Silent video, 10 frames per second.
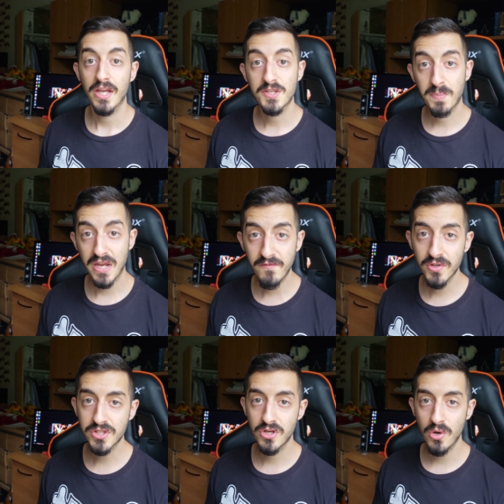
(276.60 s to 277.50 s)
It's painful
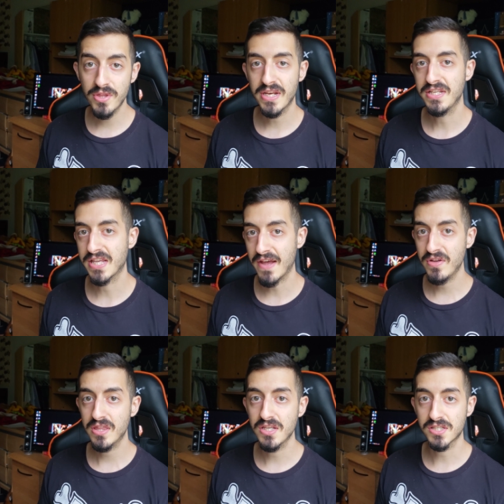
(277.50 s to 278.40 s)
to know that he's
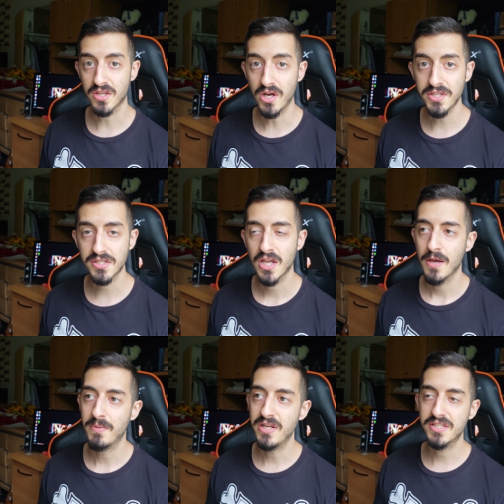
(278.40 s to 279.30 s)
having these thoughts,
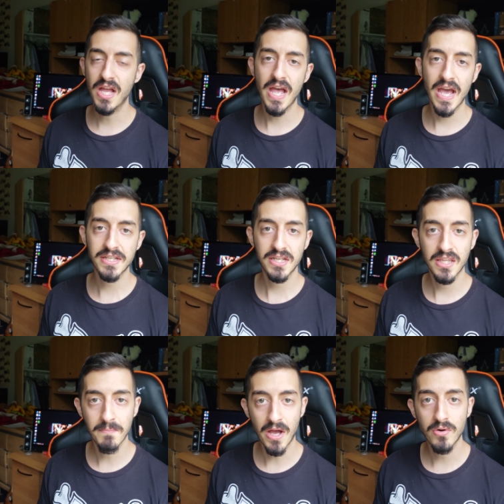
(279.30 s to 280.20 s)
but he's not acting
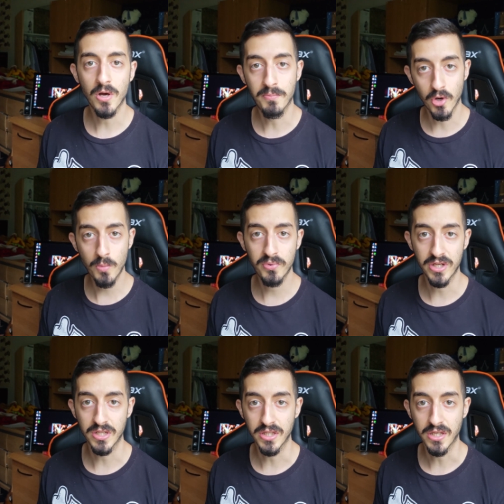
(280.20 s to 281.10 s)
them out
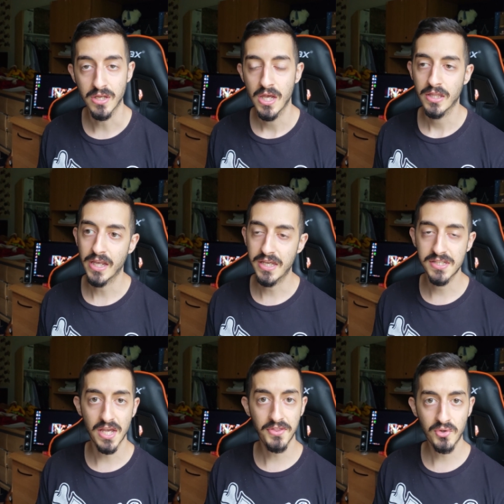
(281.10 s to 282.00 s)
appropriately. Like his
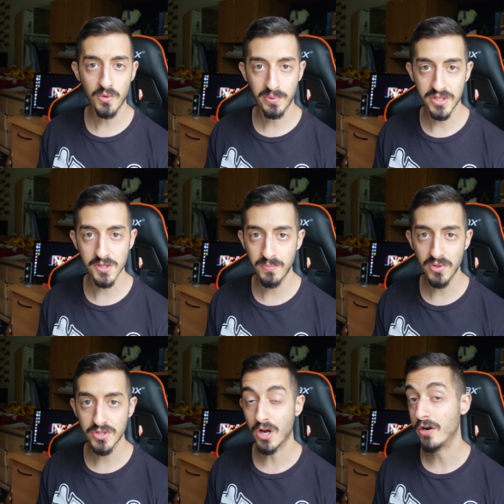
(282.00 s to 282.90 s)
ethical
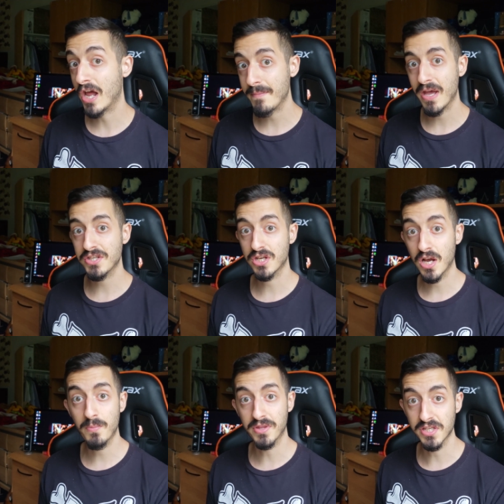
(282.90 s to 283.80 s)
principles are not matching
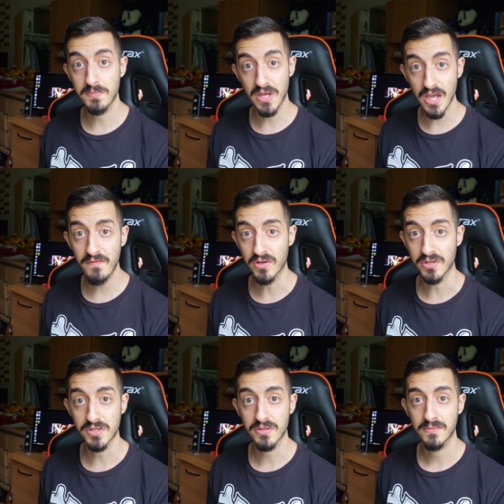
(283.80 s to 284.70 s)
up with his
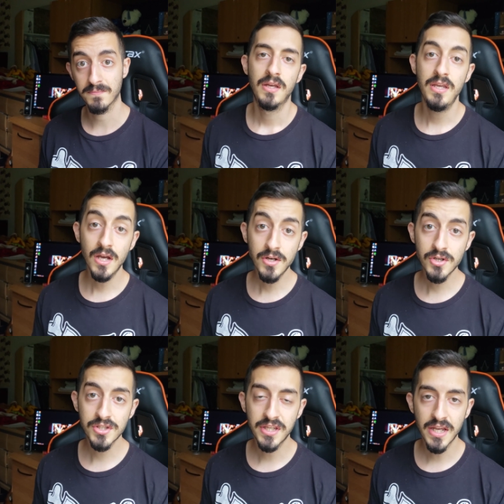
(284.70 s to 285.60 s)
behaviors. He
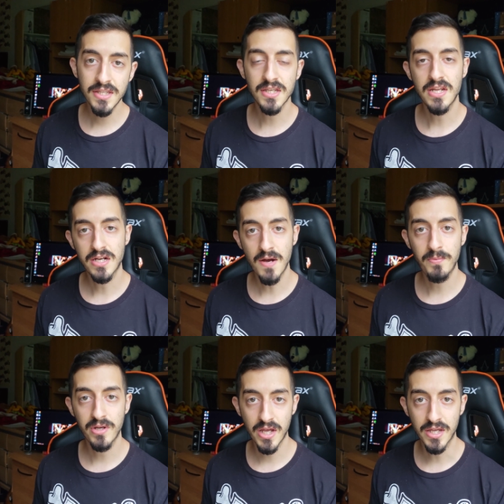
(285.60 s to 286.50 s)
understands and he
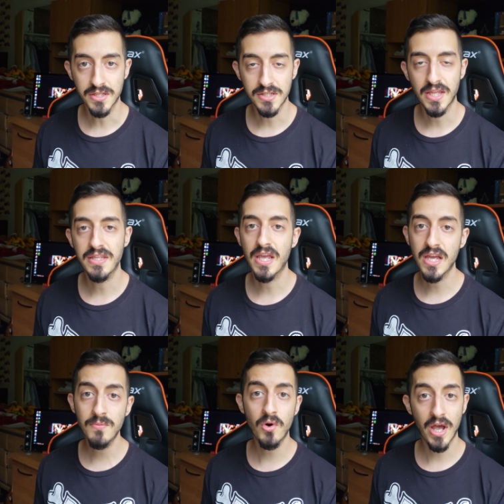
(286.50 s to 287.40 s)
comprehends that the
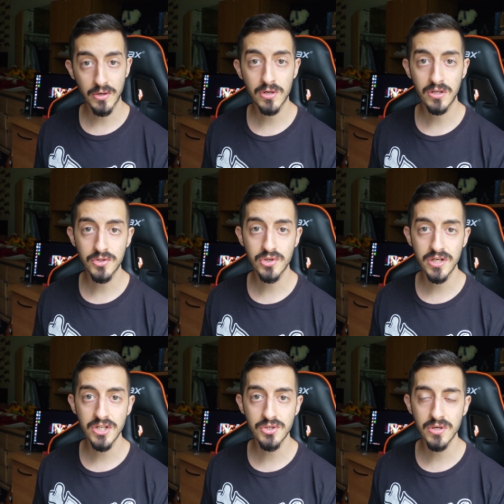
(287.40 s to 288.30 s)
animal agriculture
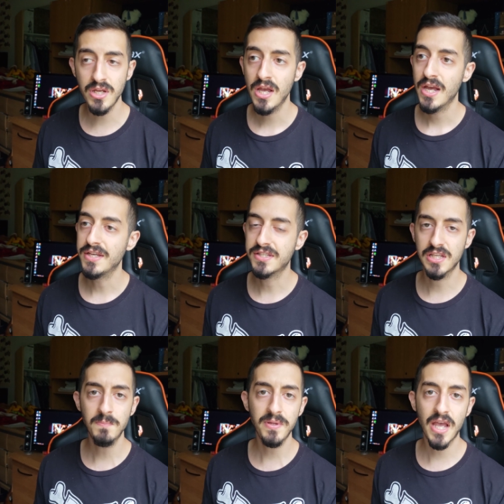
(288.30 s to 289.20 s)
industry is
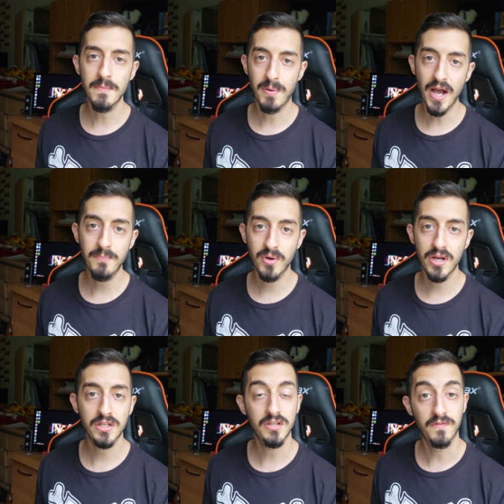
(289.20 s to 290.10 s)
simply a
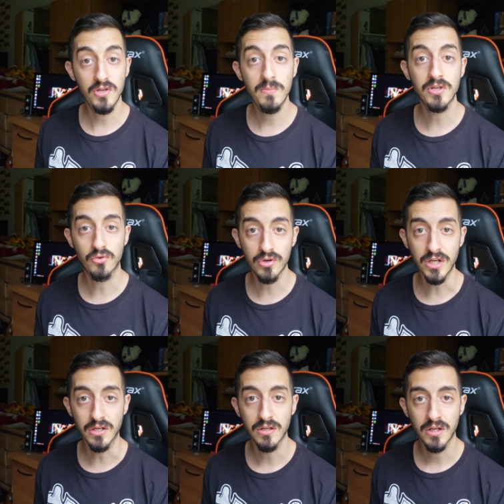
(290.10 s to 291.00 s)
byproduct of human greed,